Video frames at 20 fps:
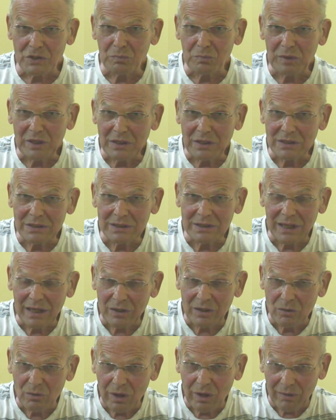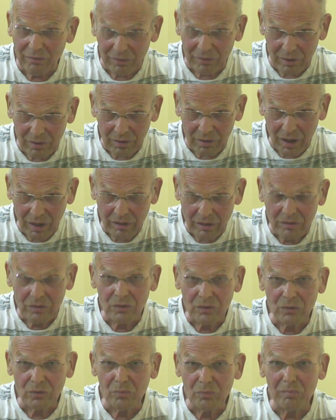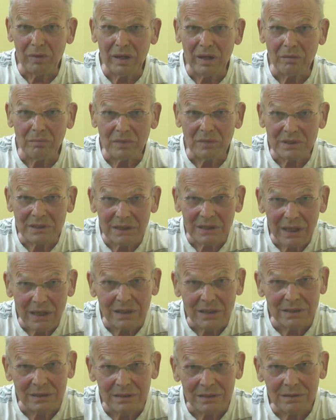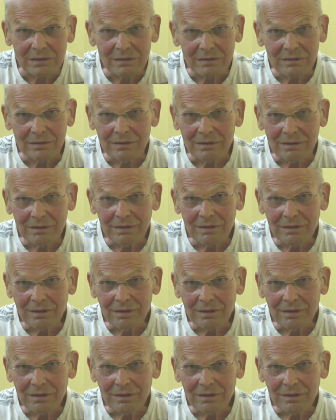which means that you have a right to make mistakes.